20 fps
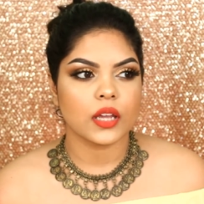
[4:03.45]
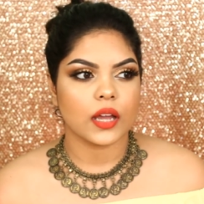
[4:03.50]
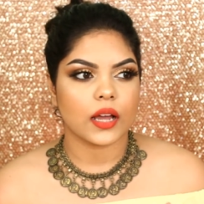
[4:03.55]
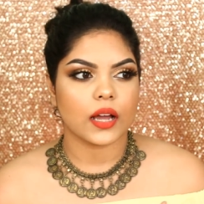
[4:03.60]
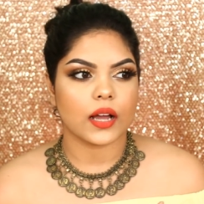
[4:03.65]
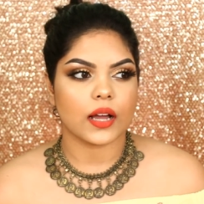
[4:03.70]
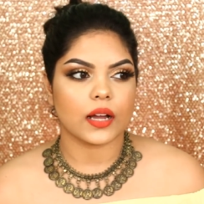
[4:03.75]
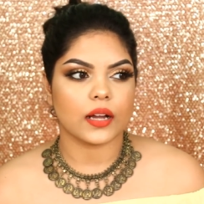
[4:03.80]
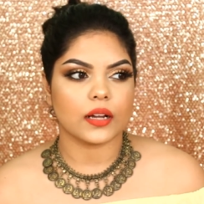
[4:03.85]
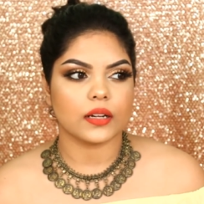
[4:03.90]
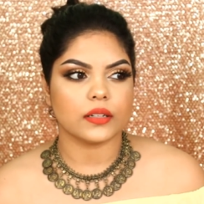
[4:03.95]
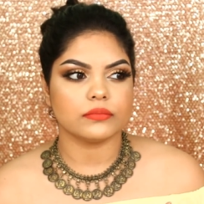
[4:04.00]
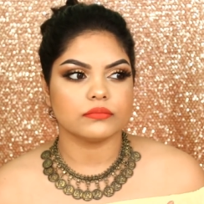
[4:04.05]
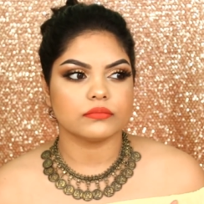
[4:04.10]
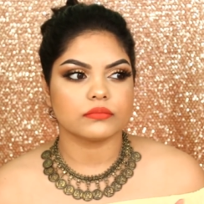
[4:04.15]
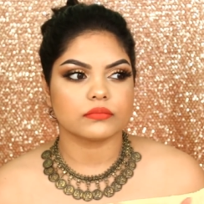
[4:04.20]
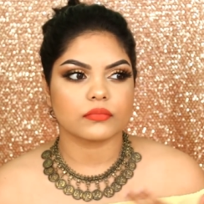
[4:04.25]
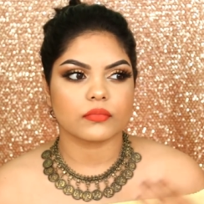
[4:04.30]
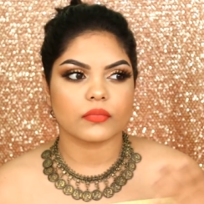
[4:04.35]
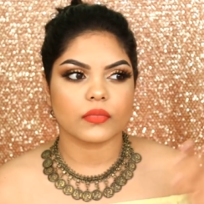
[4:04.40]

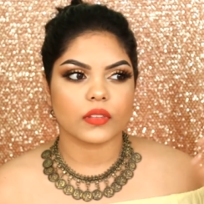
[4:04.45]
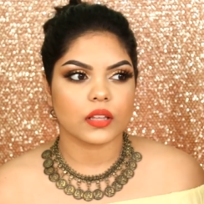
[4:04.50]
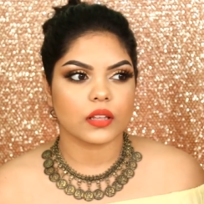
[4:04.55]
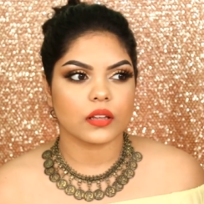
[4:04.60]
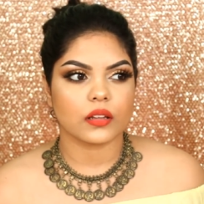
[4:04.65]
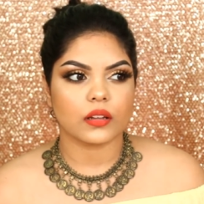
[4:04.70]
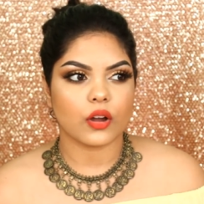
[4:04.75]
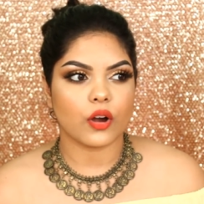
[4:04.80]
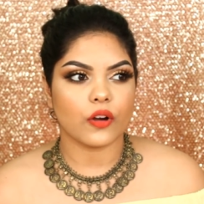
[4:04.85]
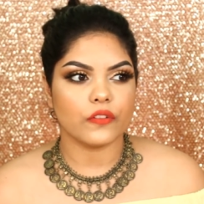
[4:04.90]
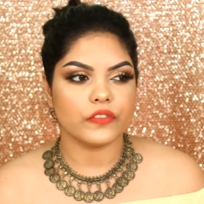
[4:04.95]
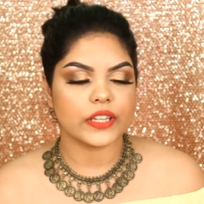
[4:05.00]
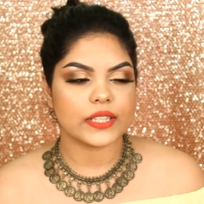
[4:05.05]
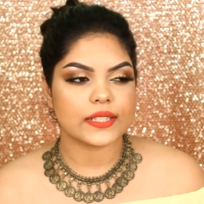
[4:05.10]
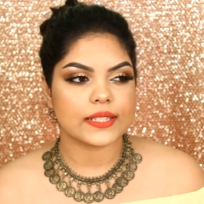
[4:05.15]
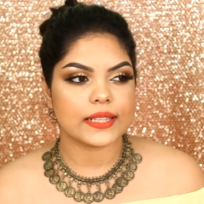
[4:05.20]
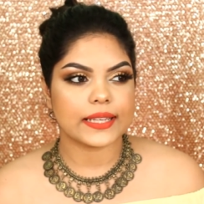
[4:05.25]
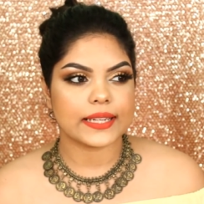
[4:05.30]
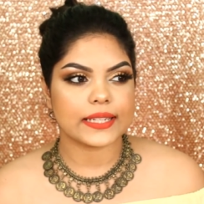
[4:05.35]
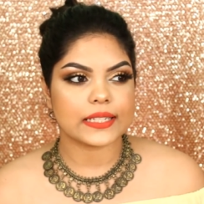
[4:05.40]

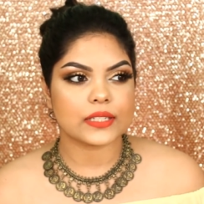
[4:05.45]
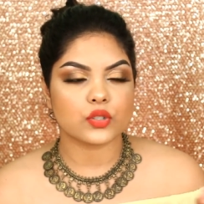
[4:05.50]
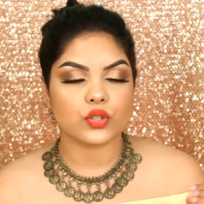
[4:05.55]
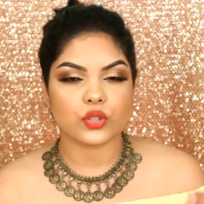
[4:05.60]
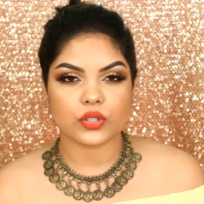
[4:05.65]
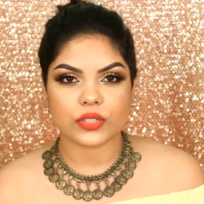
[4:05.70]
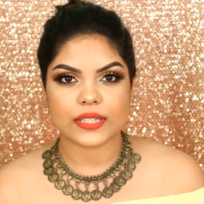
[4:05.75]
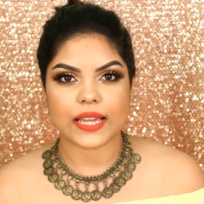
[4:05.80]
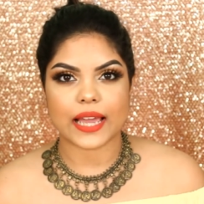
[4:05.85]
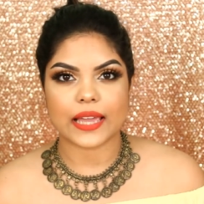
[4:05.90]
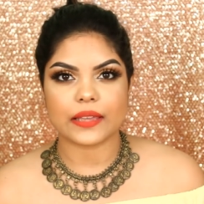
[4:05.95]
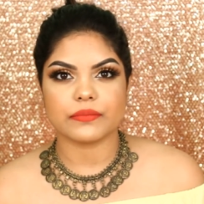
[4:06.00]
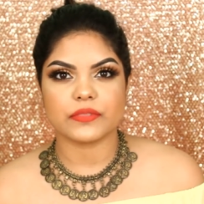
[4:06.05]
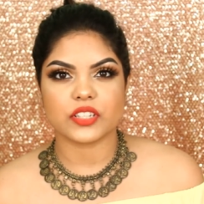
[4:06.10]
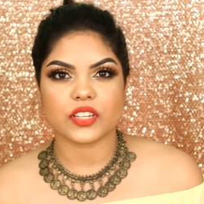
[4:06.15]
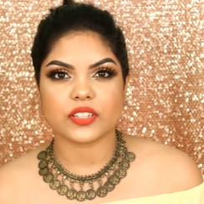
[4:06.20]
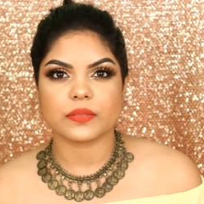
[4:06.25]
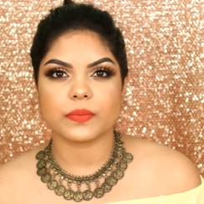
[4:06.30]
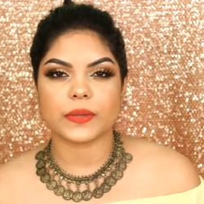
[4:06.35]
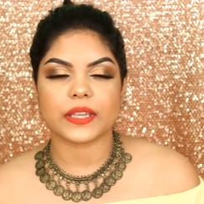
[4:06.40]
Obviously it took time
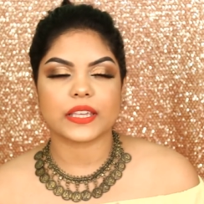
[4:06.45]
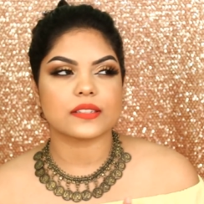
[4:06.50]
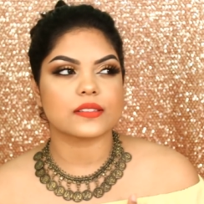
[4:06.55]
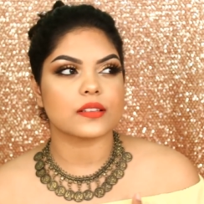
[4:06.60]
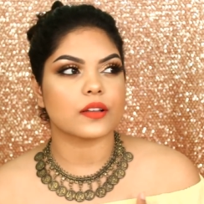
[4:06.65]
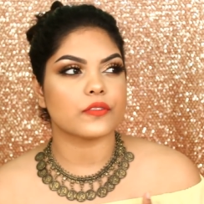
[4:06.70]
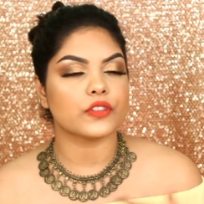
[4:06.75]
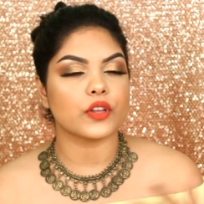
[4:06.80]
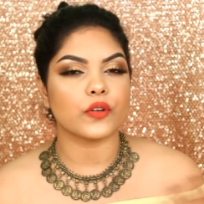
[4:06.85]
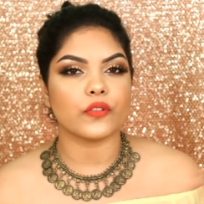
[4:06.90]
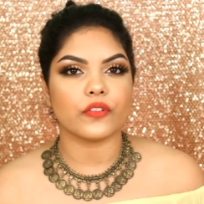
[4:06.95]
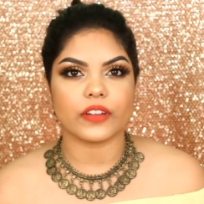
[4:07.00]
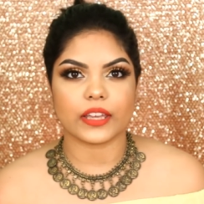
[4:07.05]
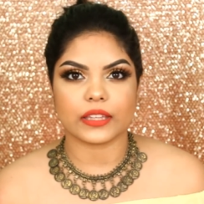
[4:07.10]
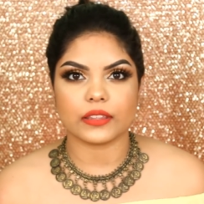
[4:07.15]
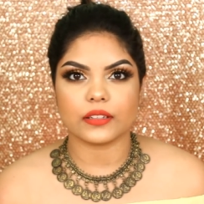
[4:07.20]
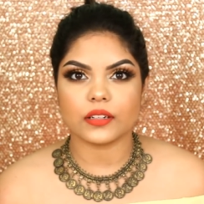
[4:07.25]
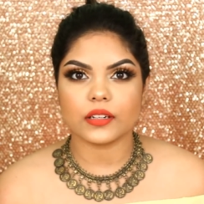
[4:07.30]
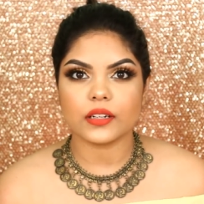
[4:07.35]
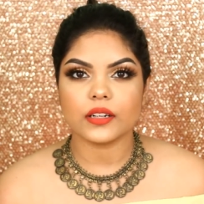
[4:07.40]
just because of the
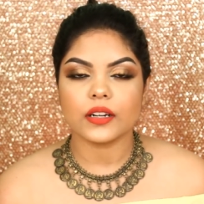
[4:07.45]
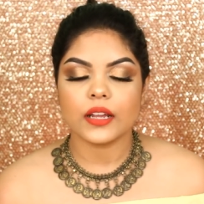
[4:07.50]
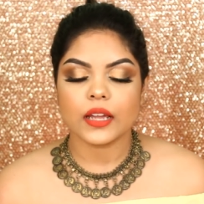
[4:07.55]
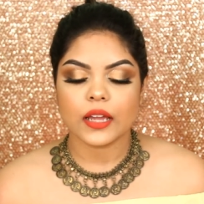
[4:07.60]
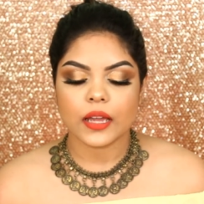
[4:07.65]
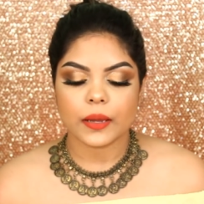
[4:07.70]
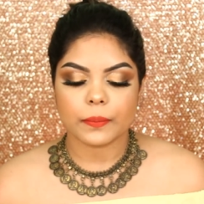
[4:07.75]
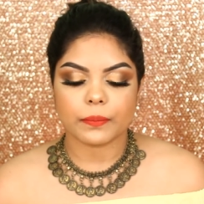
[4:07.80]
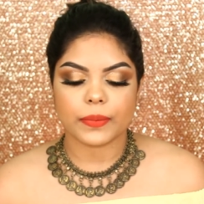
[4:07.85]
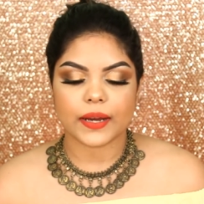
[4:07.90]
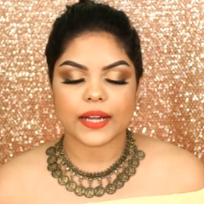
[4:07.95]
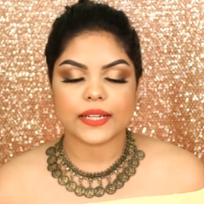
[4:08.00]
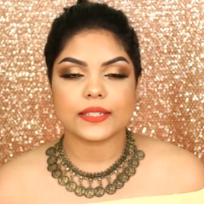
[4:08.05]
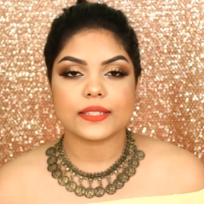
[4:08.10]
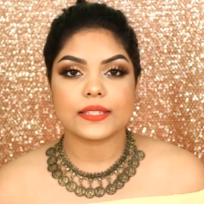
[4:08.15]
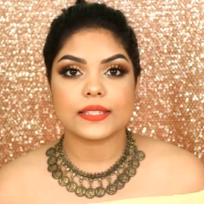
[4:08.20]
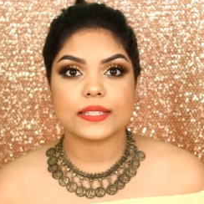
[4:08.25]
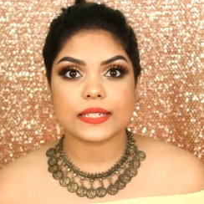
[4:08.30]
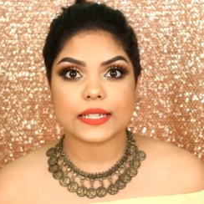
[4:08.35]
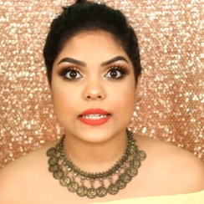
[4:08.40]
weather, but
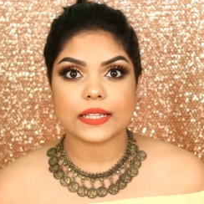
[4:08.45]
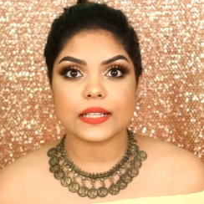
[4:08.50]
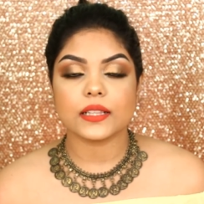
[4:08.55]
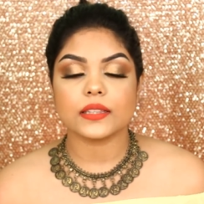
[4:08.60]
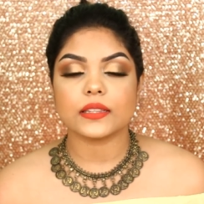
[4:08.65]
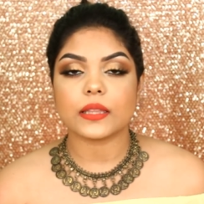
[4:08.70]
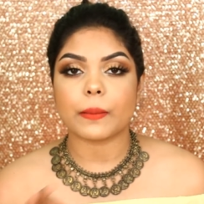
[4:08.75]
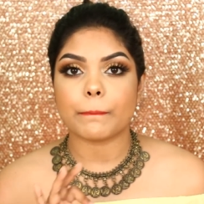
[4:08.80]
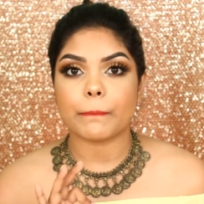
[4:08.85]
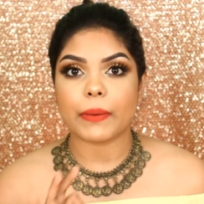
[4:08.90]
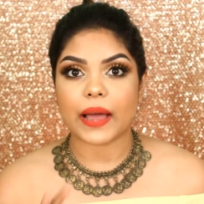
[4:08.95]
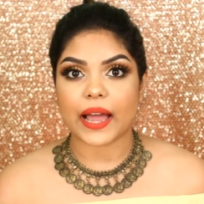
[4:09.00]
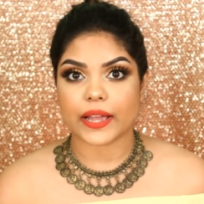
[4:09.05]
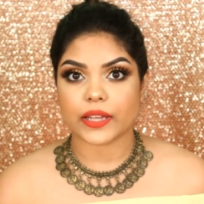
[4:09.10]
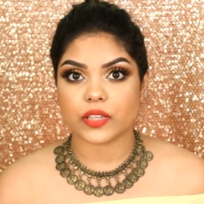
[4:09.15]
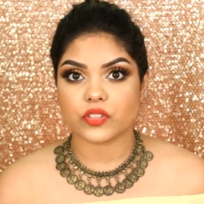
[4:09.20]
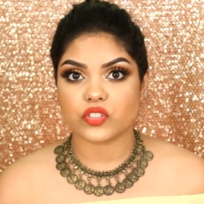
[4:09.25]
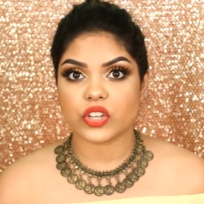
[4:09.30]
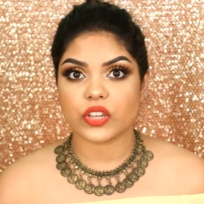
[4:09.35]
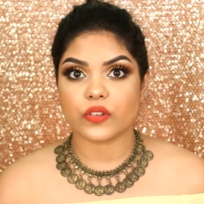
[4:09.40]
still the
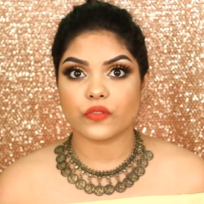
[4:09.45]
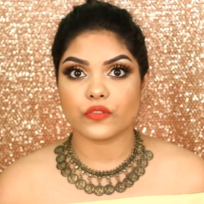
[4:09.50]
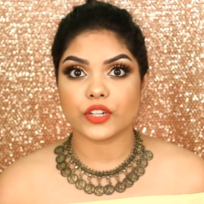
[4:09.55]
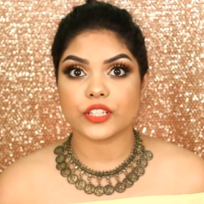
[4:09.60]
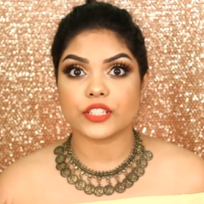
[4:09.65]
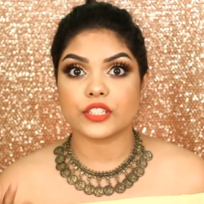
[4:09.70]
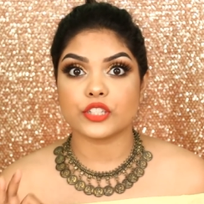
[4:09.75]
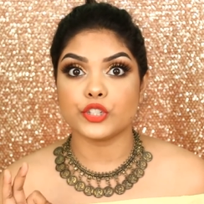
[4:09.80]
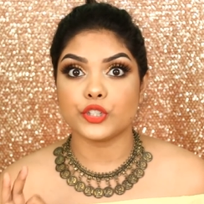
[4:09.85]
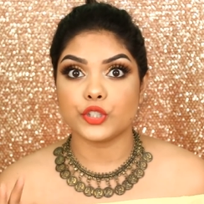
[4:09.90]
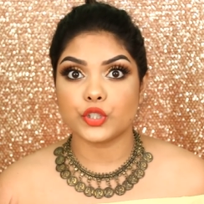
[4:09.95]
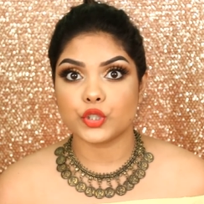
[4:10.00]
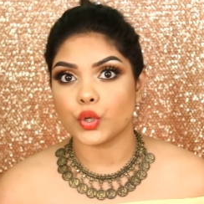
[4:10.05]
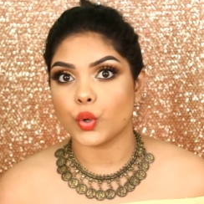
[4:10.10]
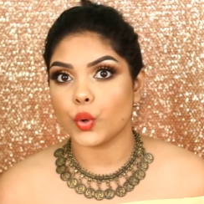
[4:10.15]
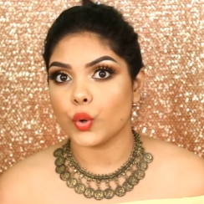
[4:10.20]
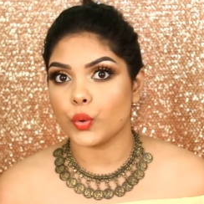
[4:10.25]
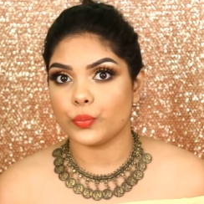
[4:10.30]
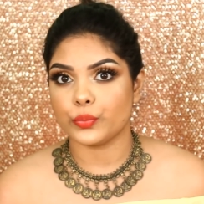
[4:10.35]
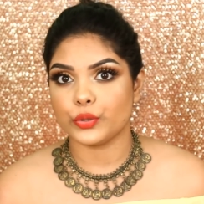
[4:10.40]
packaging was
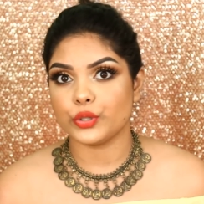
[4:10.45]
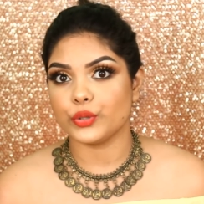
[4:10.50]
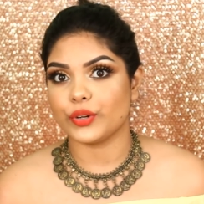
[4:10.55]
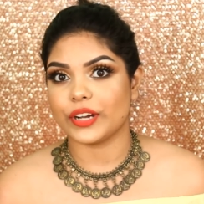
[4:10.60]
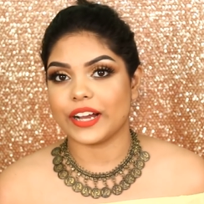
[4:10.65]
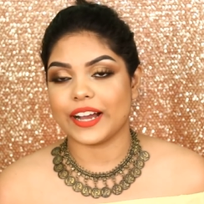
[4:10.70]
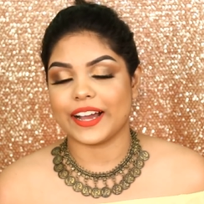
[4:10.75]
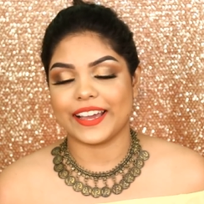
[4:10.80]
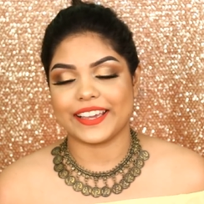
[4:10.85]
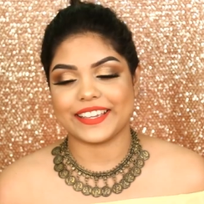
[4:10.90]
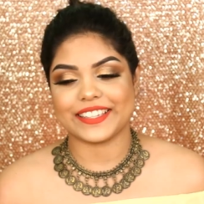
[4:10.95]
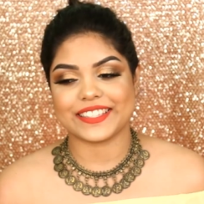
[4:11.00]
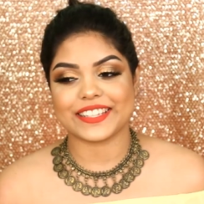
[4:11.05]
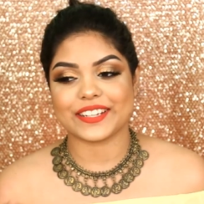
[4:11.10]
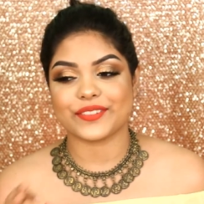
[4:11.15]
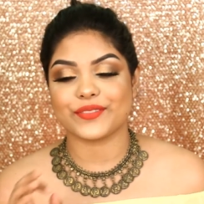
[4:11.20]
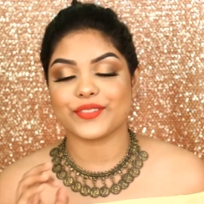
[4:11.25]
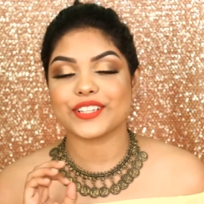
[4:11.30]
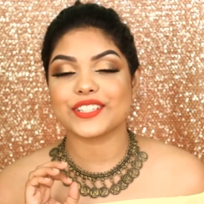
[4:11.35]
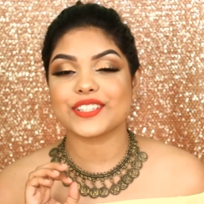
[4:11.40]
dope, you guys.
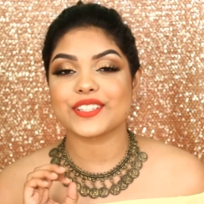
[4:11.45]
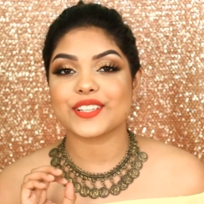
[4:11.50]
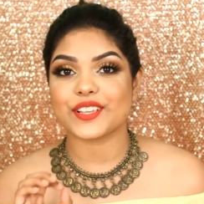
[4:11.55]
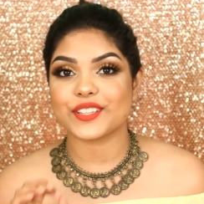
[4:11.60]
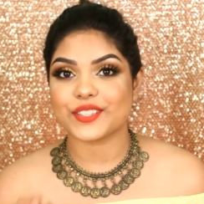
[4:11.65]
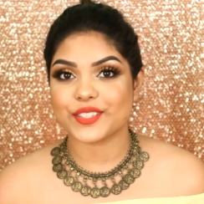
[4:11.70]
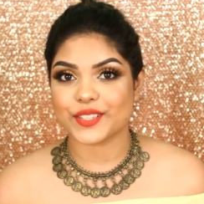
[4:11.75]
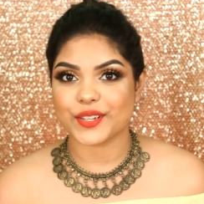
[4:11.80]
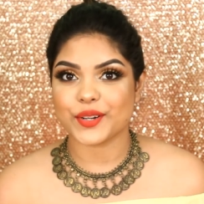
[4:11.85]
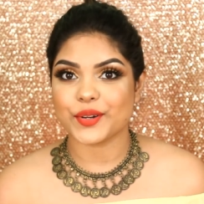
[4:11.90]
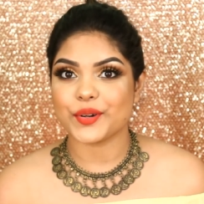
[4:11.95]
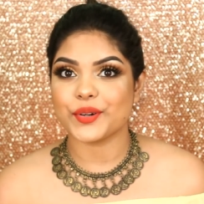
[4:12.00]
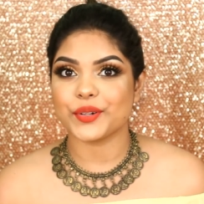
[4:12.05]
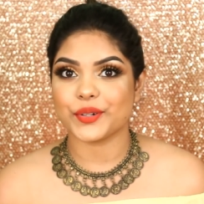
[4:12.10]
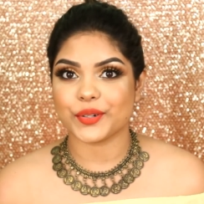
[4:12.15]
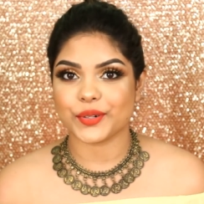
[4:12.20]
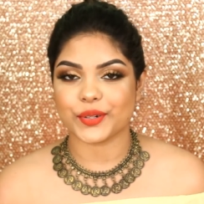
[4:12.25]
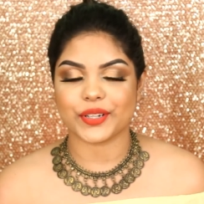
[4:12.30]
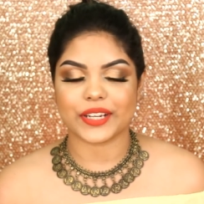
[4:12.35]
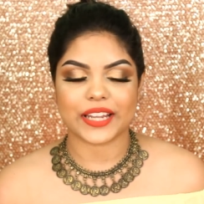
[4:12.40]
It was so
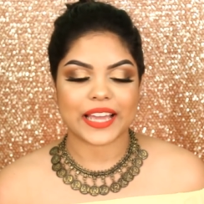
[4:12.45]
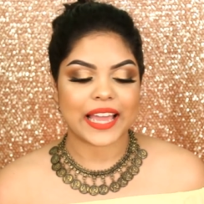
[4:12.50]
good.